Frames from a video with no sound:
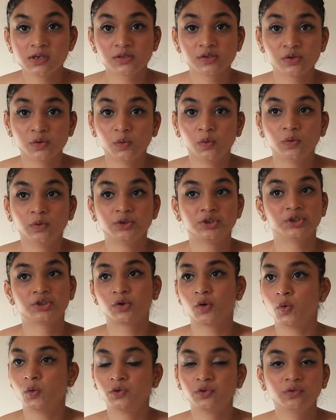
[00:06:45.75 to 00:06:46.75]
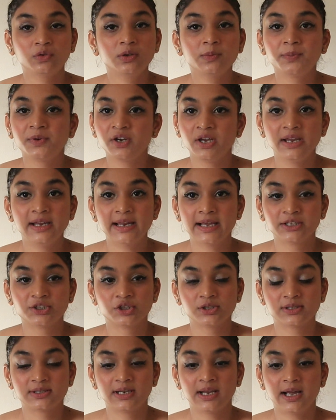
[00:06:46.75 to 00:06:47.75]
So just go through the
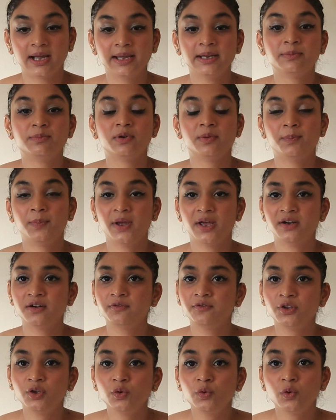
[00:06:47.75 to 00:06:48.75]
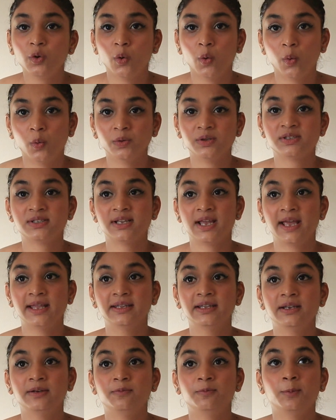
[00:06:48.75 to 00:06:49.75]
pre-lecture slide, prepare a few notes,
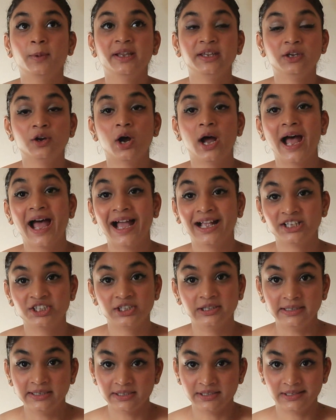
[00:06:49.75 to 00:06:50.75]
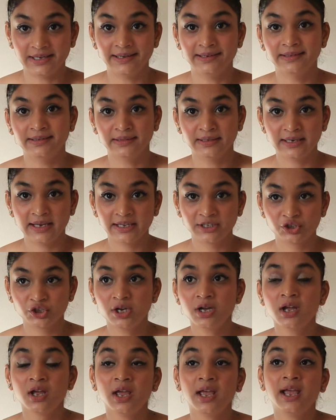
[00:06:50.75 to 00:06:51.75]
and then when you're actually attending the
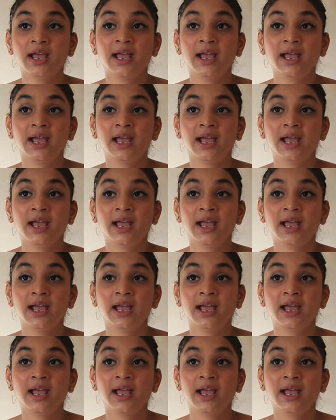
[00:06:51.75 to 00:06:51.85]
lecture,